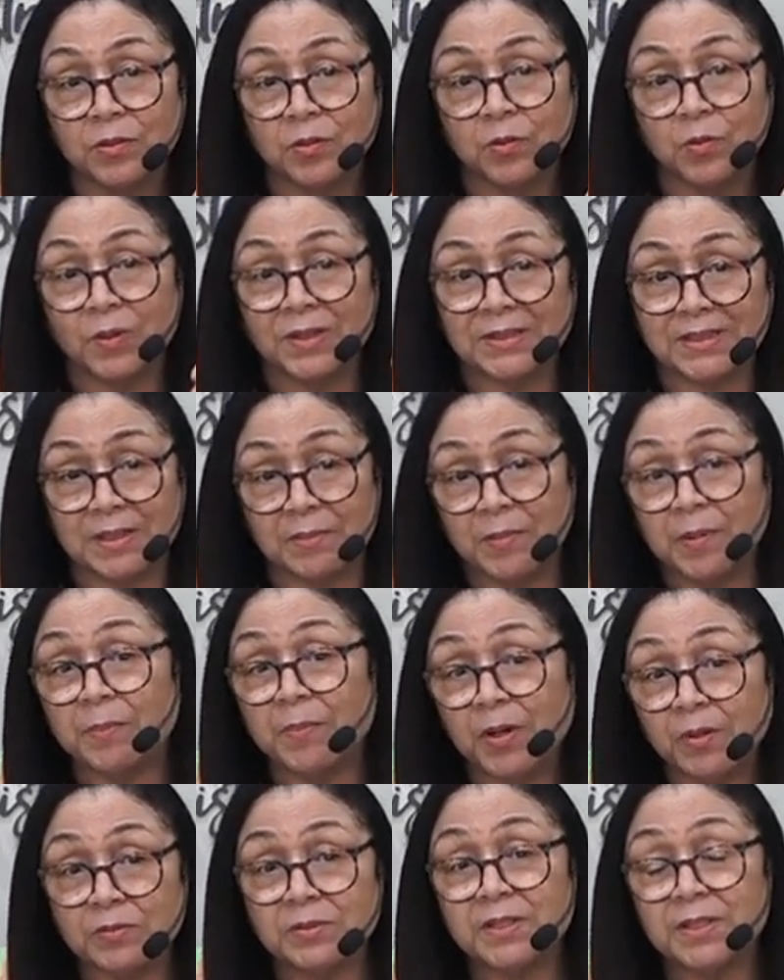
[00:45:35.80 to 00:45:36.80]
what I'm
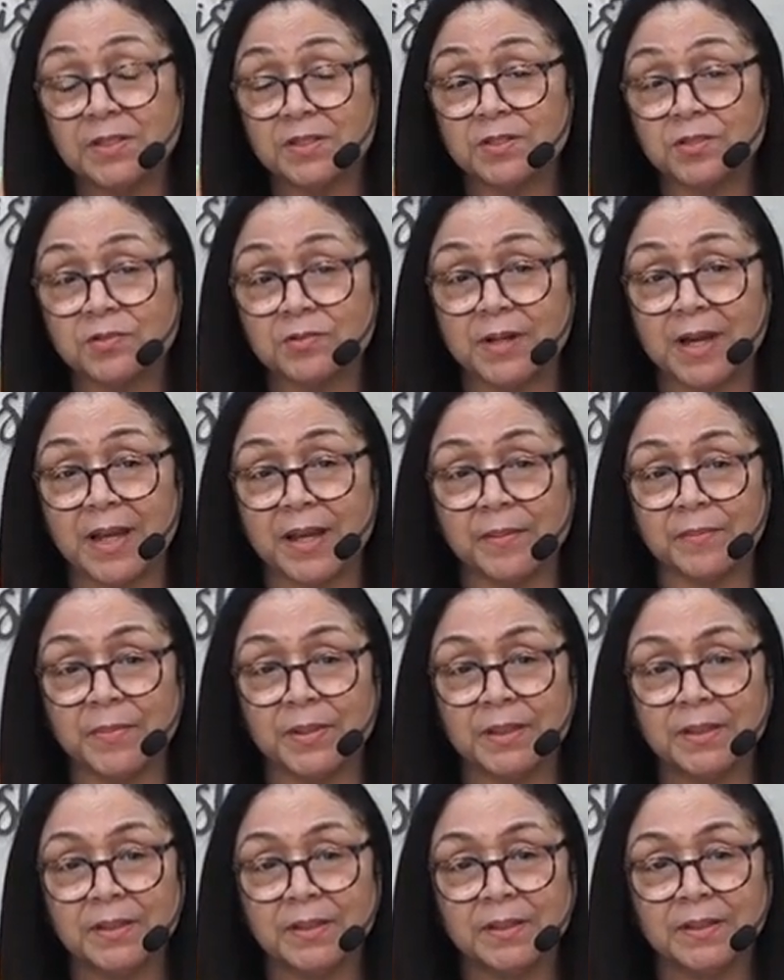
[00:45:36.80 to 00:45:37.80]
about to describe,
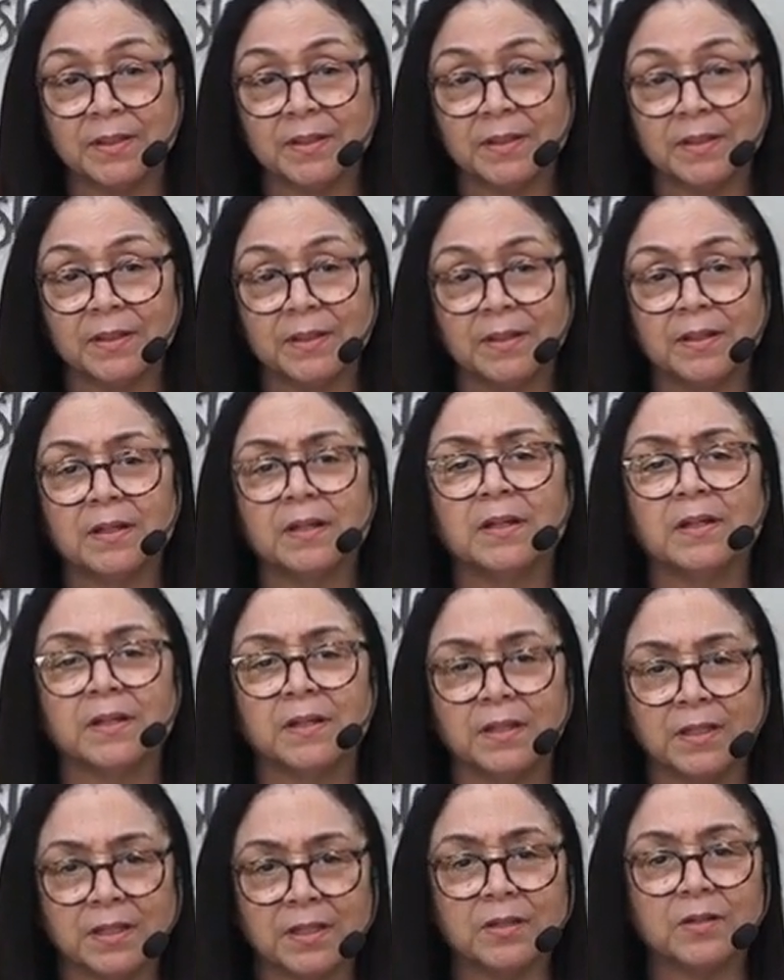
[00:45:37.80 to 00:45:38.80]

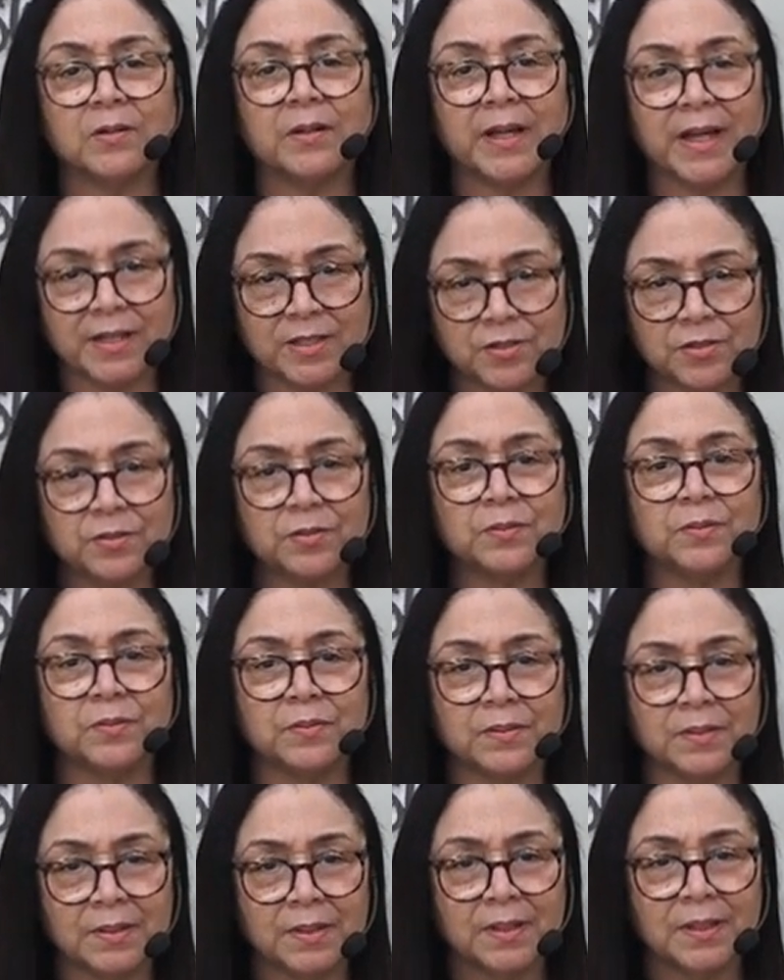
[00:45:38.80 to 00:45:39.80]
you're going to get through.
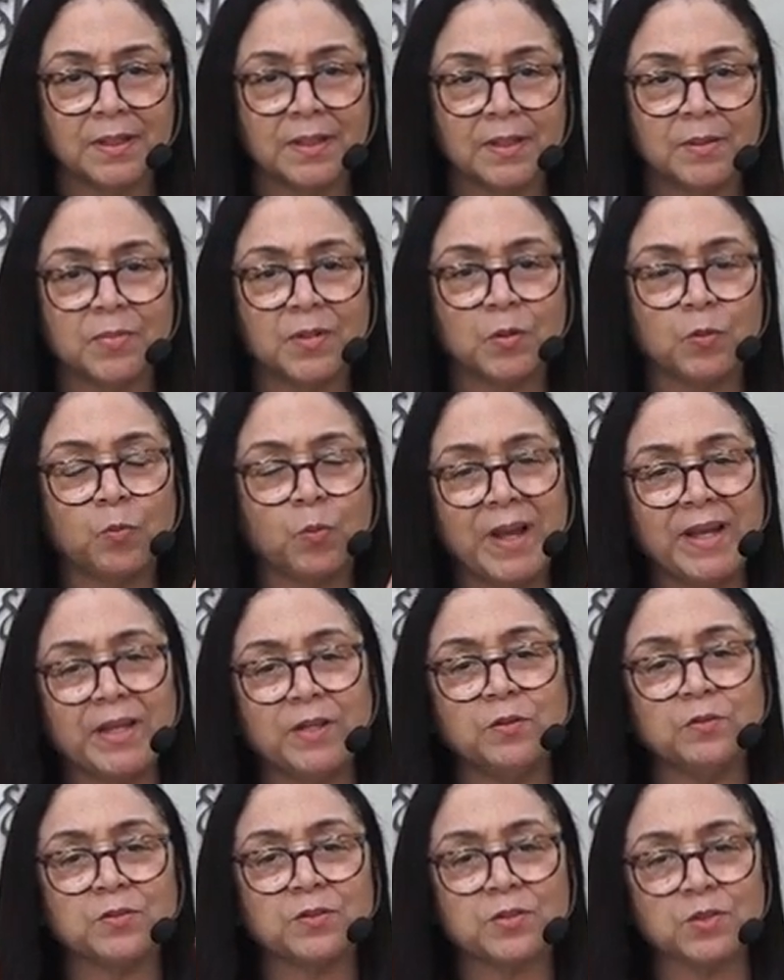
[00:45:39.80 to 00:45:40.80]
But when
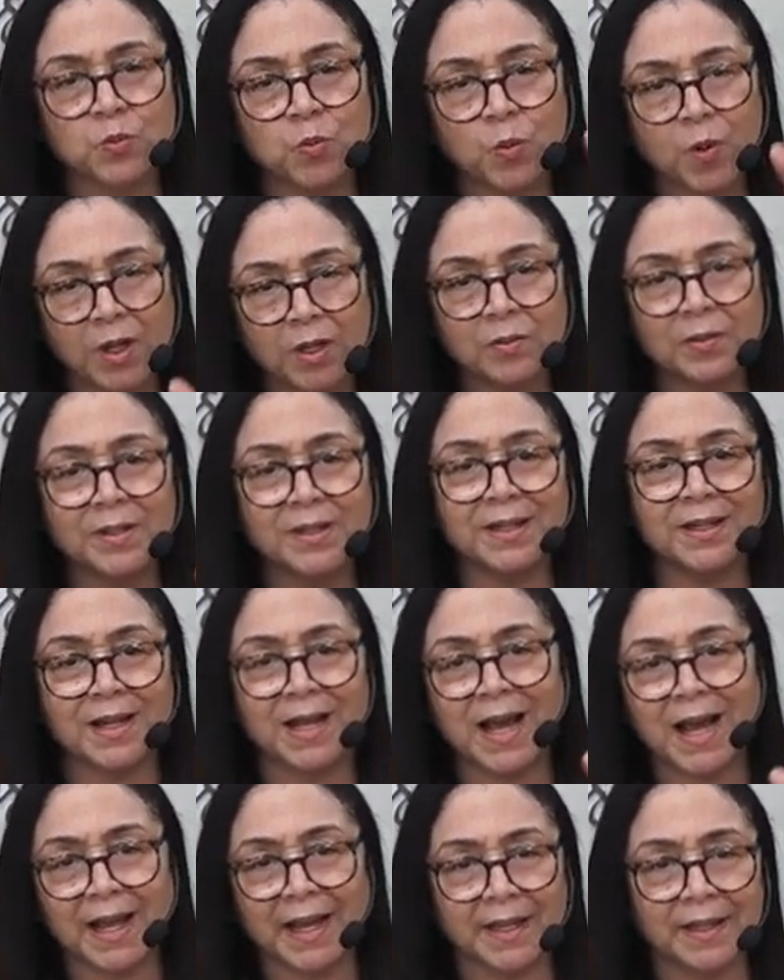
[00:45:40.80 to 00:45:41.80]
you swallow the
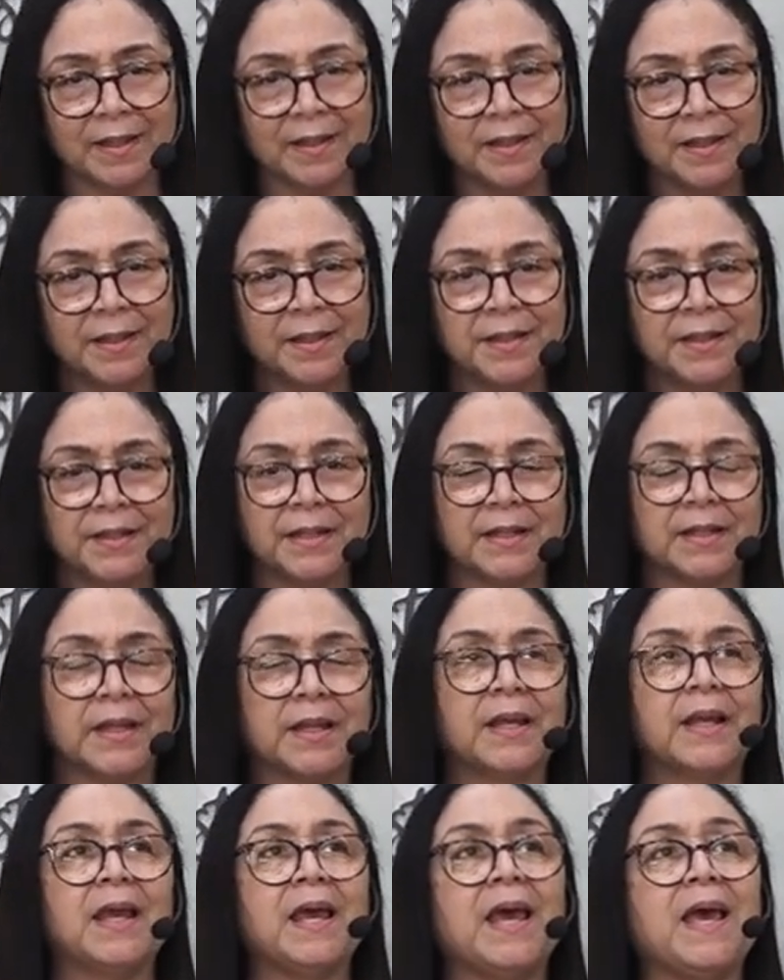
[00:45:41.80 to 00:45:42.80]
lie that
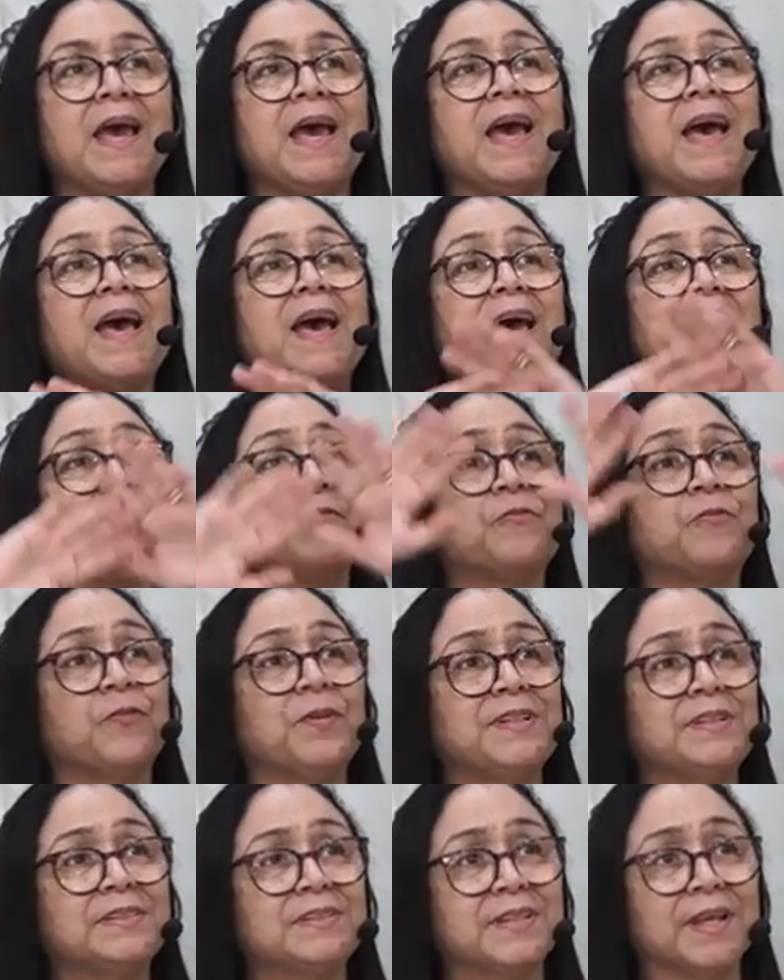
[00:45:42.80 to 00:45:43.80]

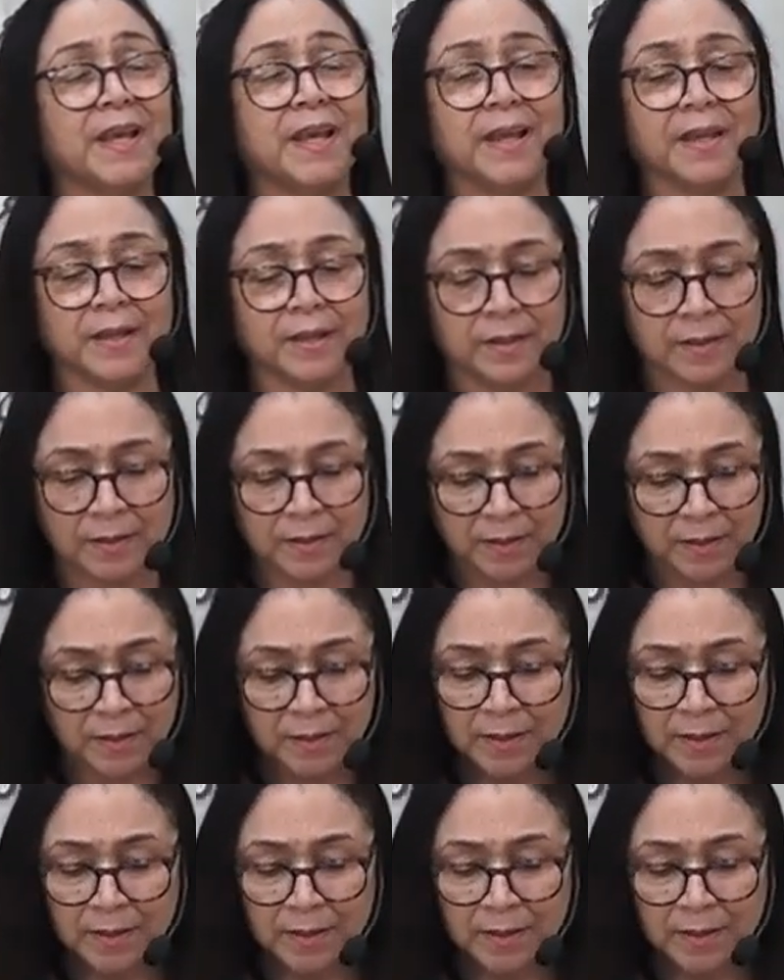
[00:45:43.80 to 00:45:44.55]
everything